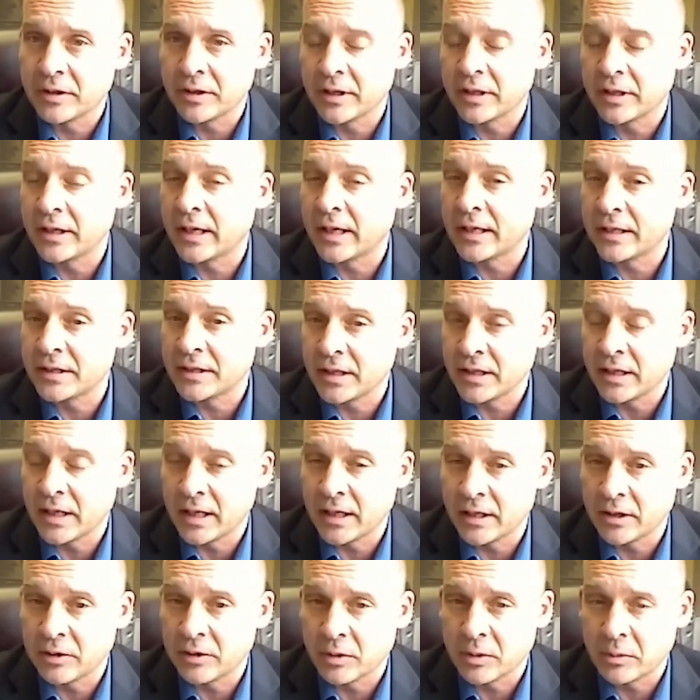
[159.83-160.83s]
the
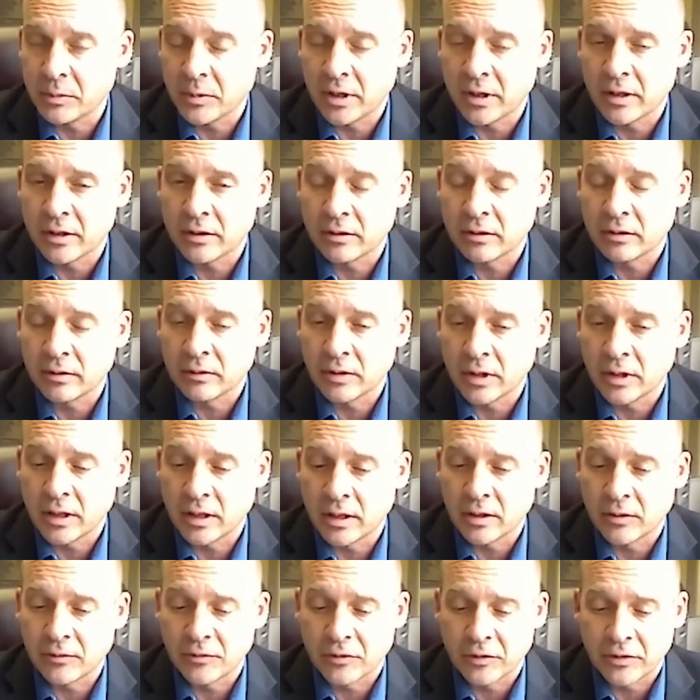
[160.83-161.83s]
1980 remodel
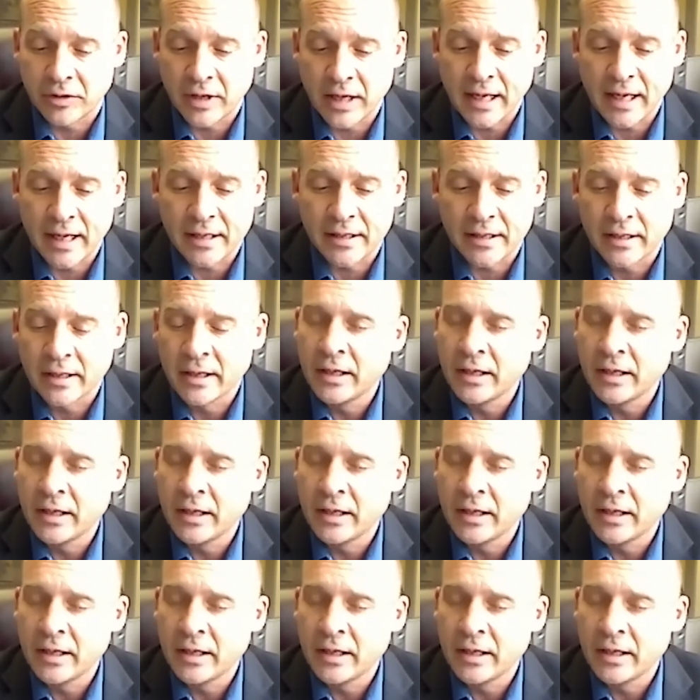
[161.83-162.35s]
for that.